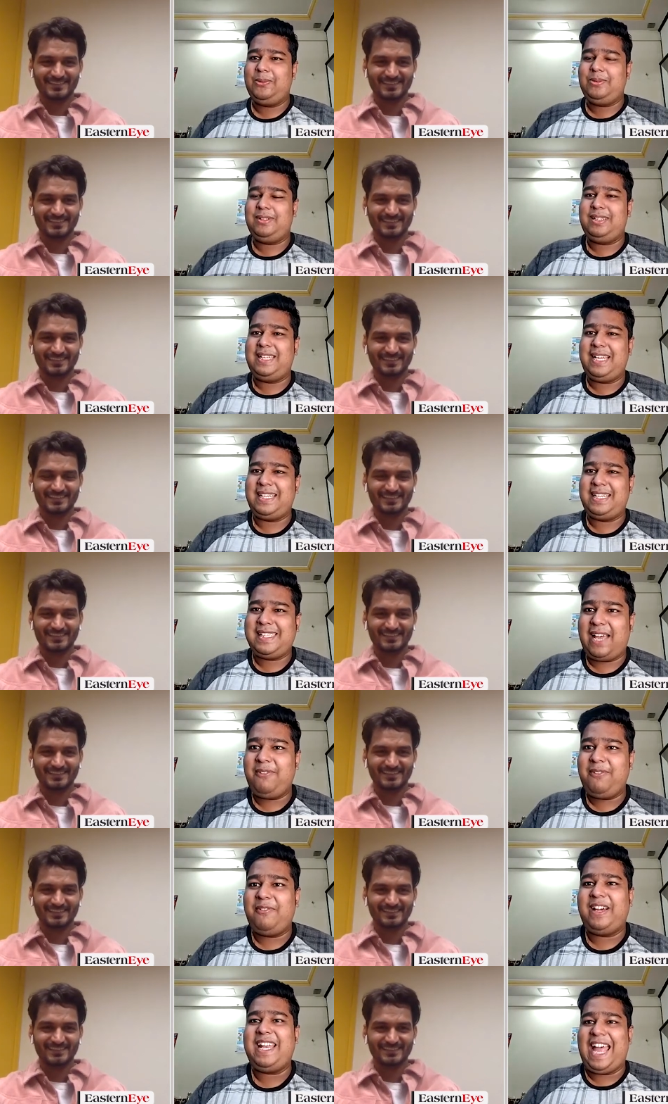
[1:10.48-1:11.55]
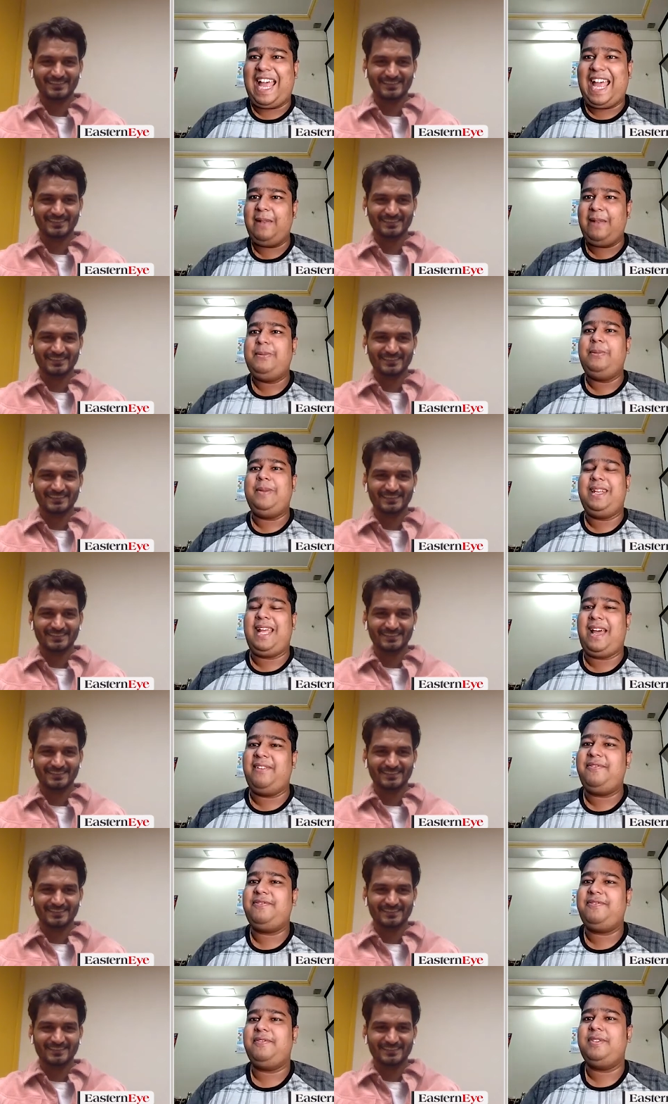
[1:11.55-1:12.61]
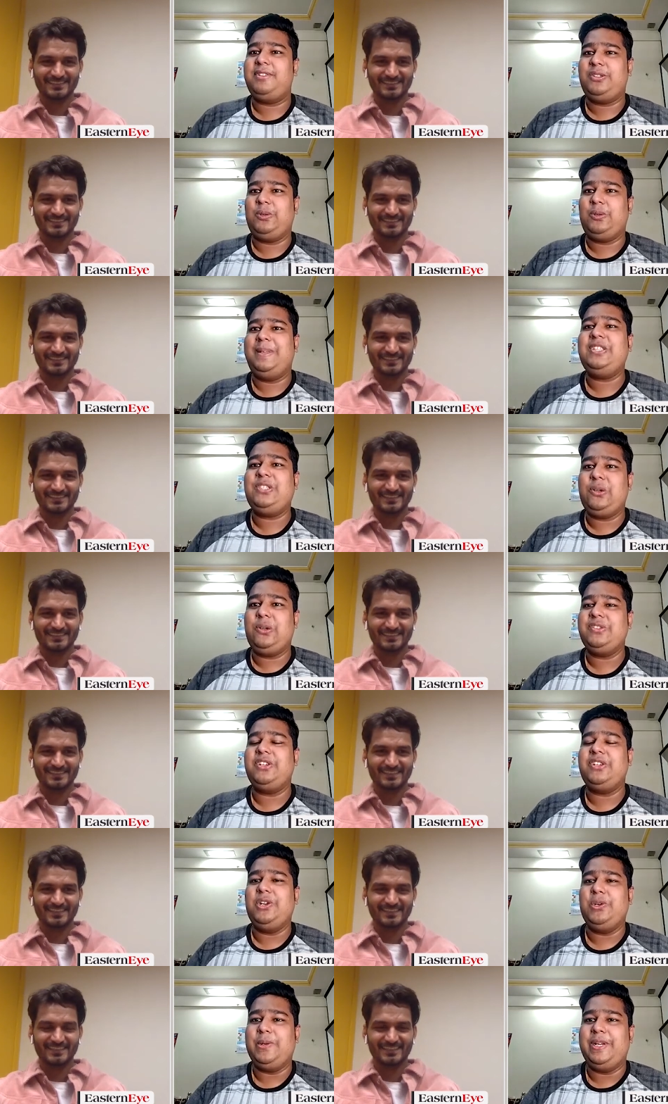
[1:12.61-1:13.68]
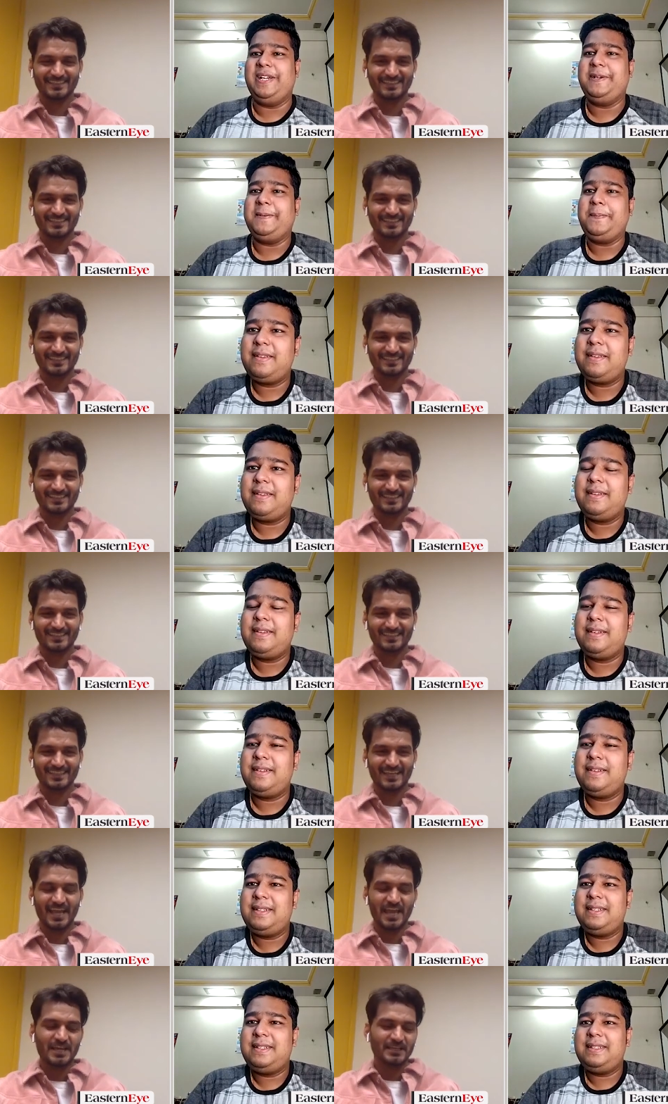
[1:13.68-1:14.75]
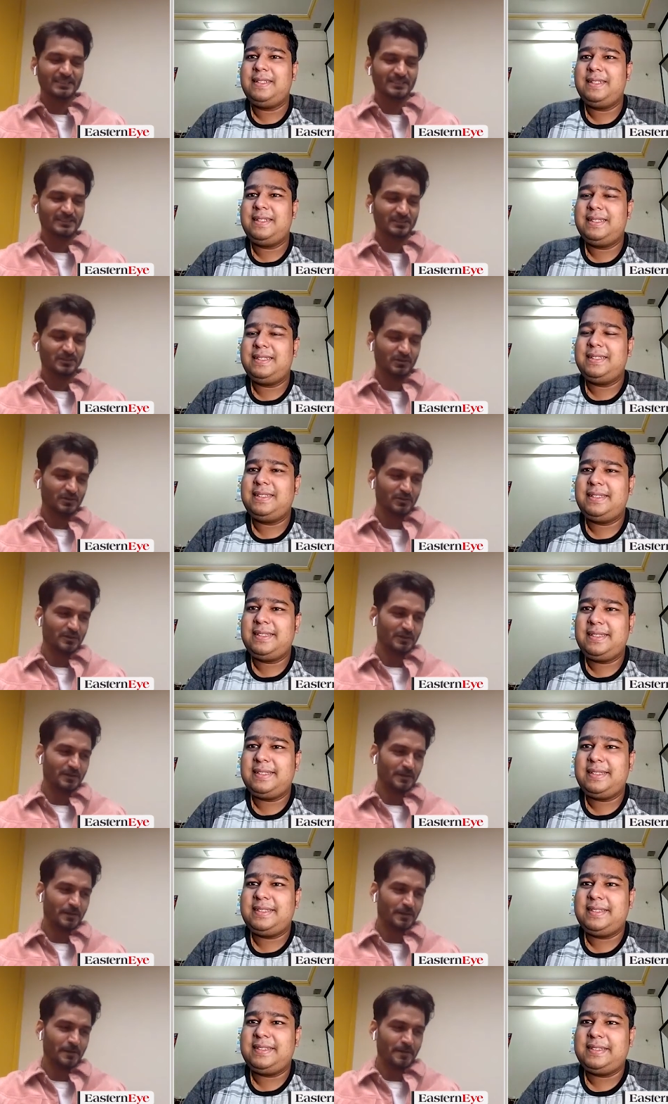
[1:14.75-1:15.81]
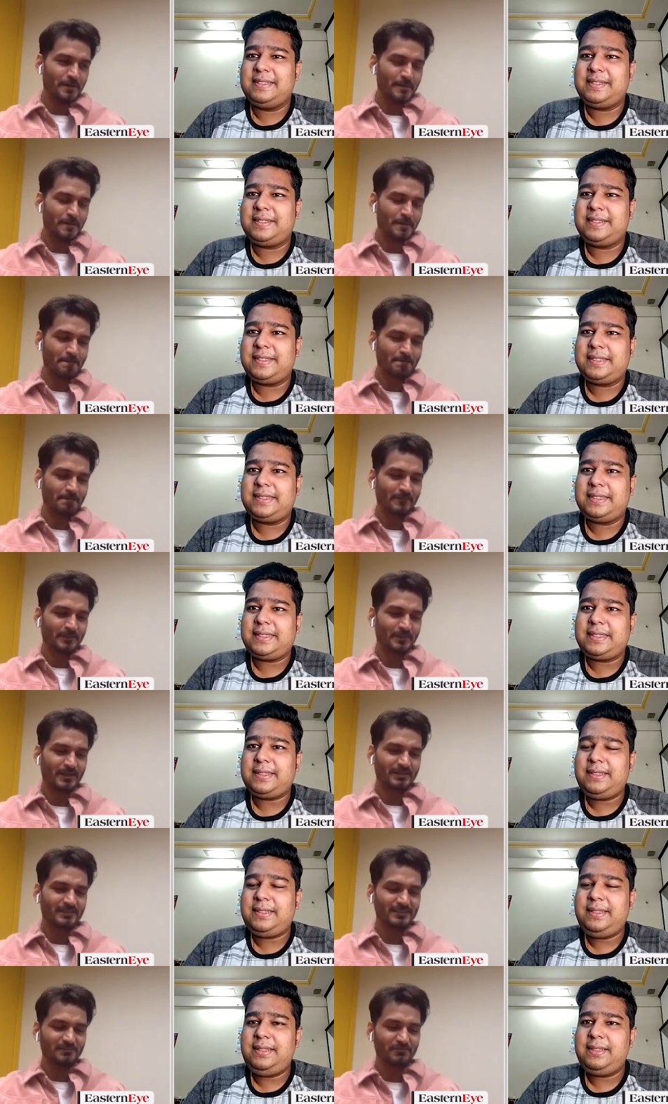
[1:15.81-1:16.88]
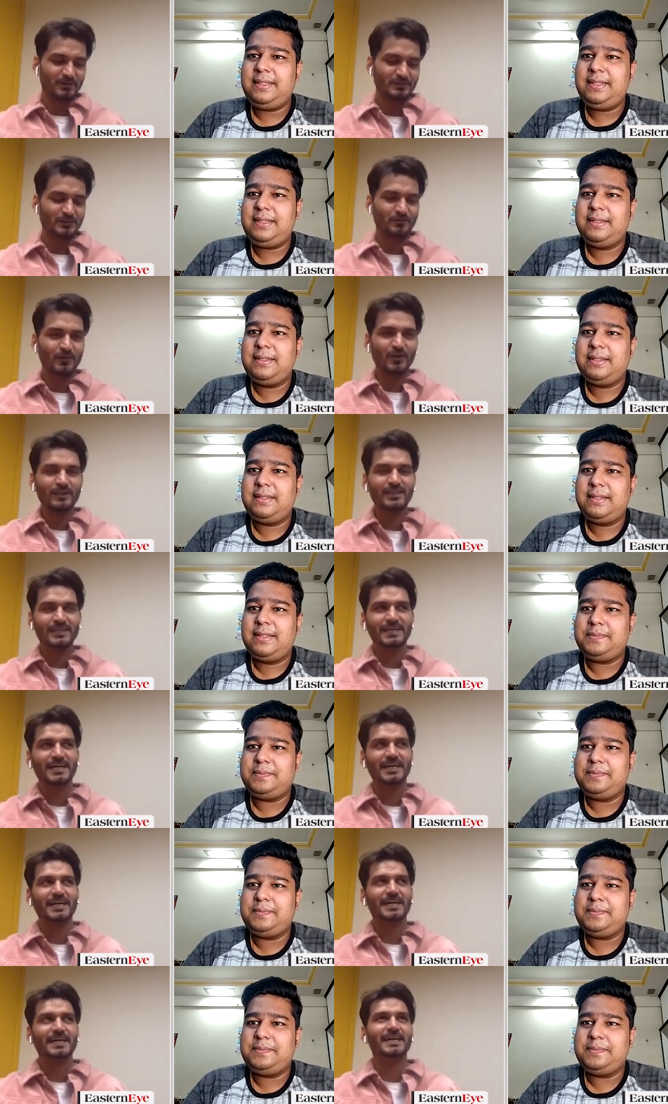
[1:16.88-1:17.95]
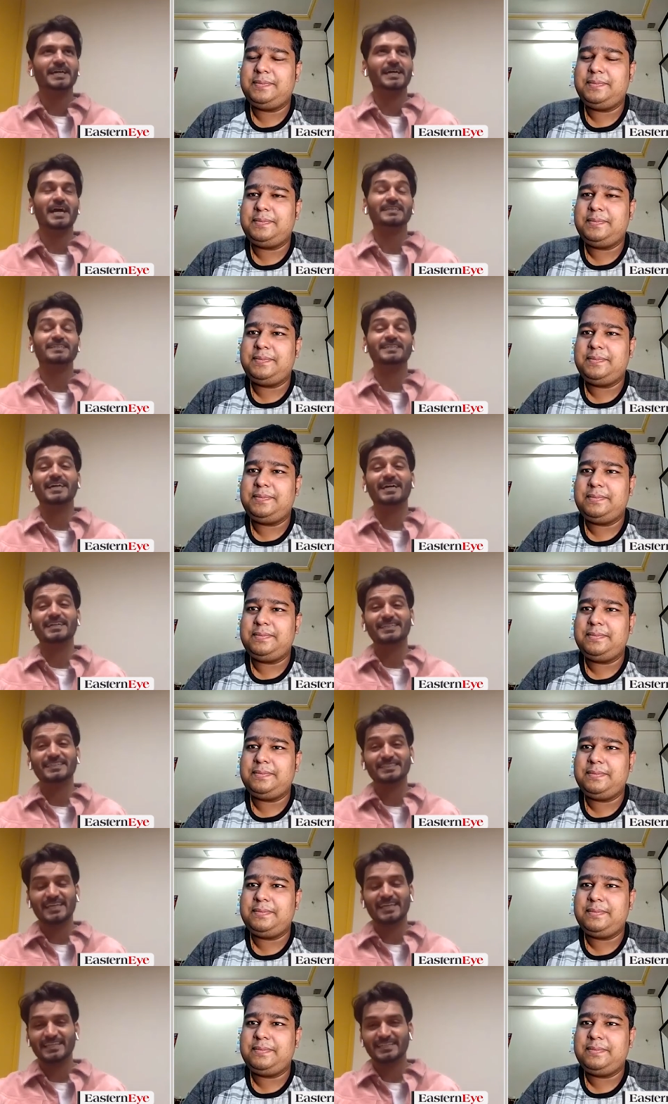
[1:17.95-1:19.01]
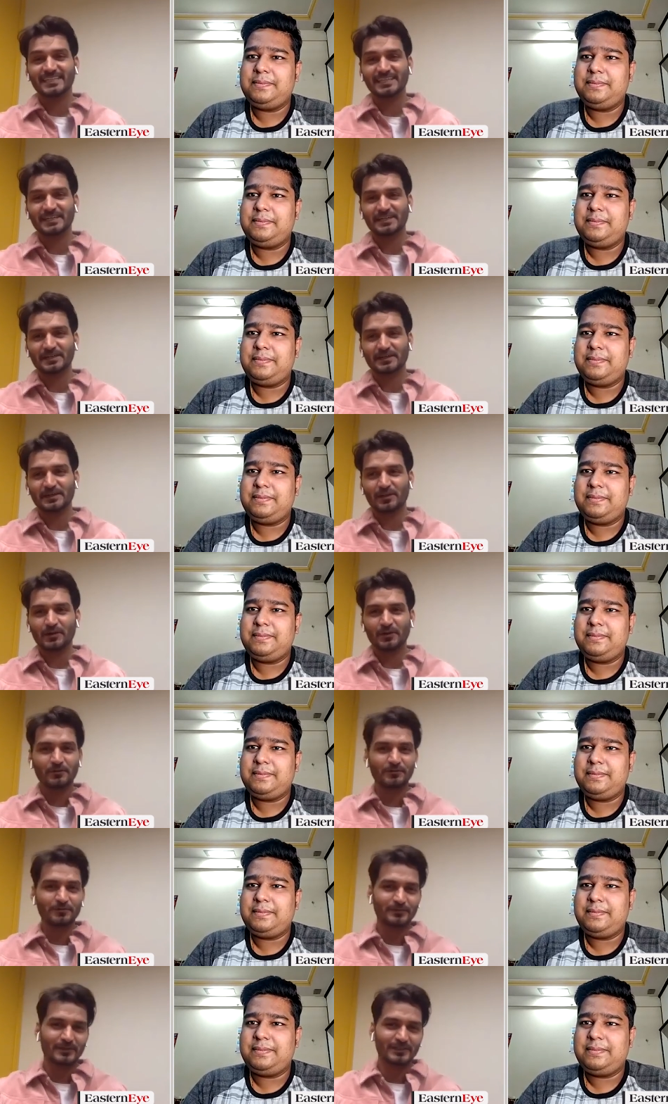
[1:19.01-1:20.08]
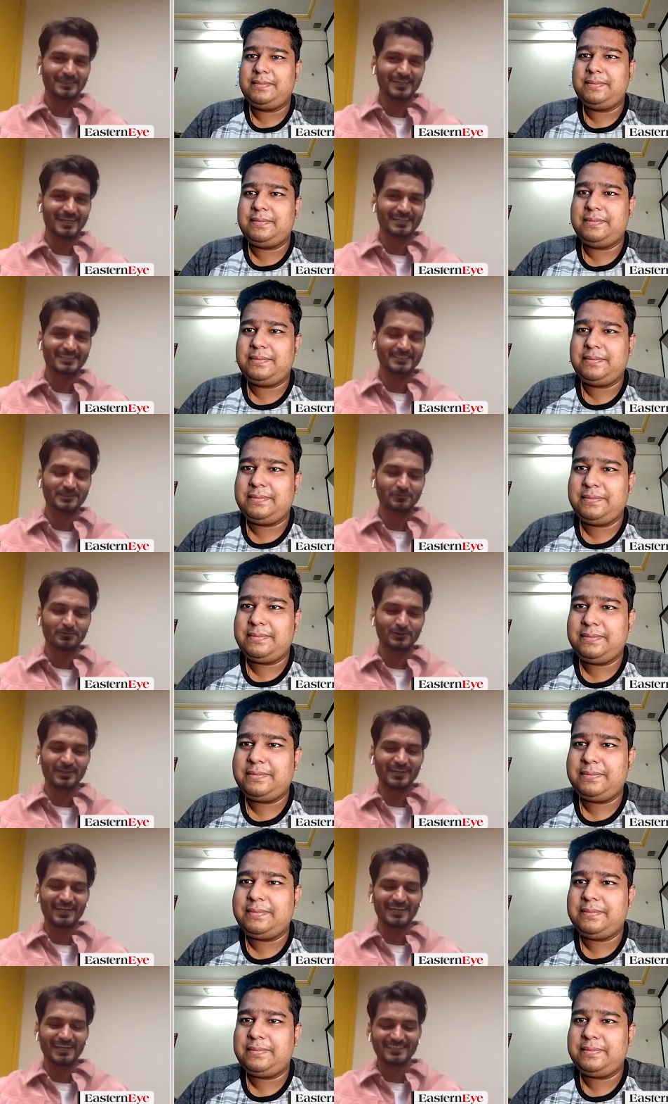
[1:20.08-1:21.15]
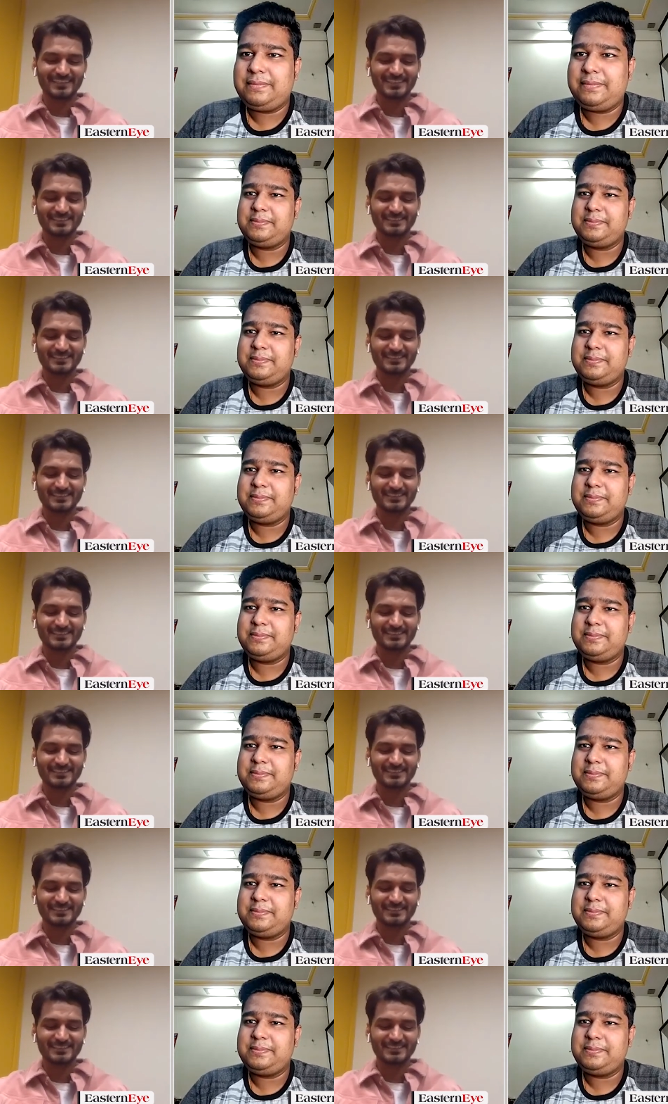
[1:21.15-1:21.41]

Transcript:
Speaker 1: You know, let's have one album and have so many songs into it. So um, see, first of all, I, as an artist, I think a lot of other artists would relate this